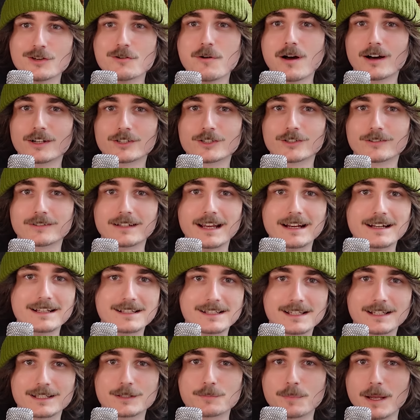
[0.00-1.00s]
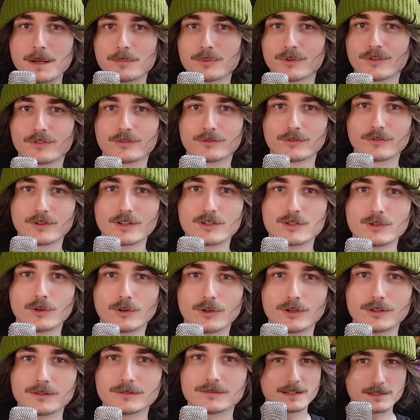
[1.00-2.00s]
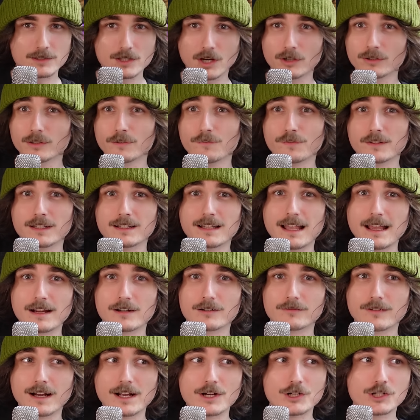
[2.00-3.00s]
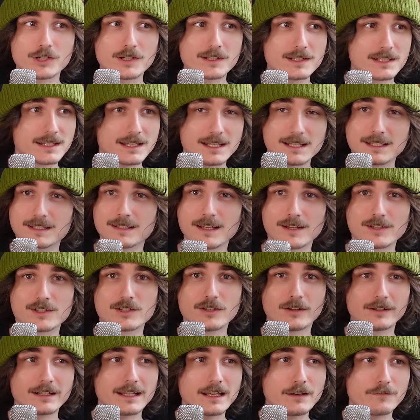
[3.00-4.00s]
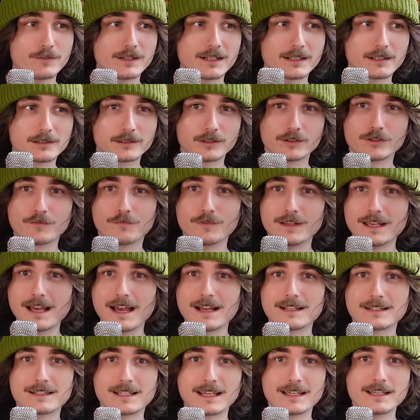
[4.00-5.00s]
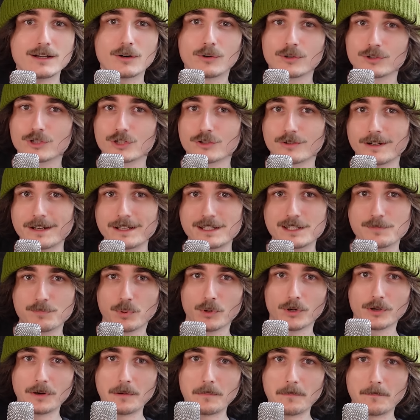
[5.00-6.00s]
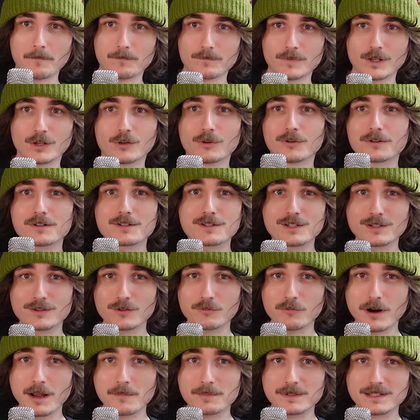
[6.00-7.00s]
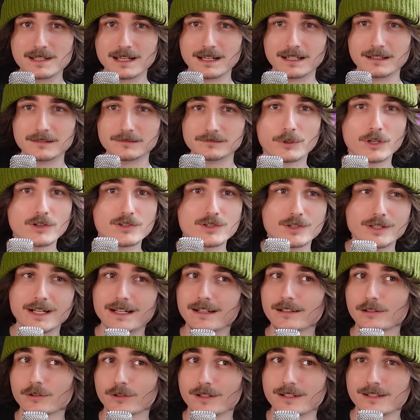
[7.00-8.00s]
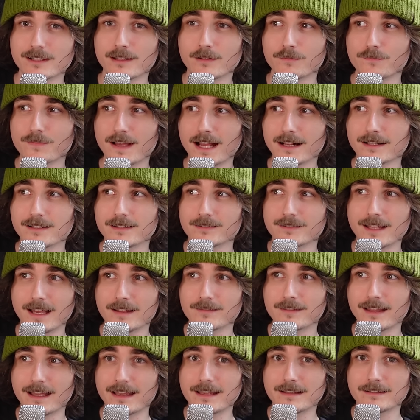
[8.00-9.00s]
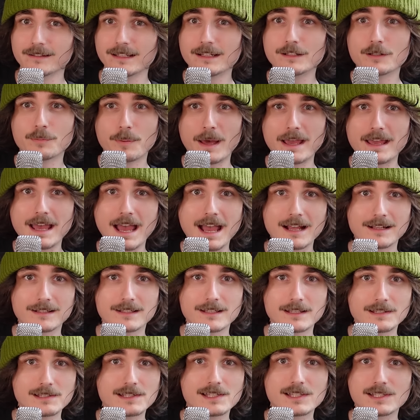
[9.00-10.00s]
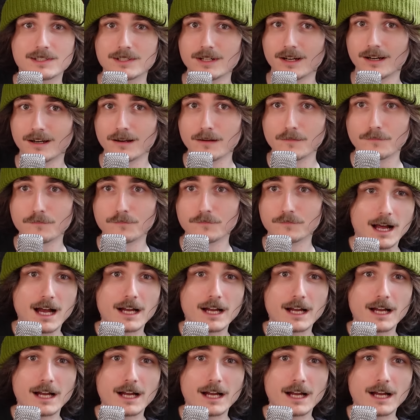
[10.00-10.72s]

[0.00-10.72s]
286 people through the door. This is only for the decorations. This does not even include VAT or transport, according to the website. We also need to look into the fact that they need to pay actors, staff,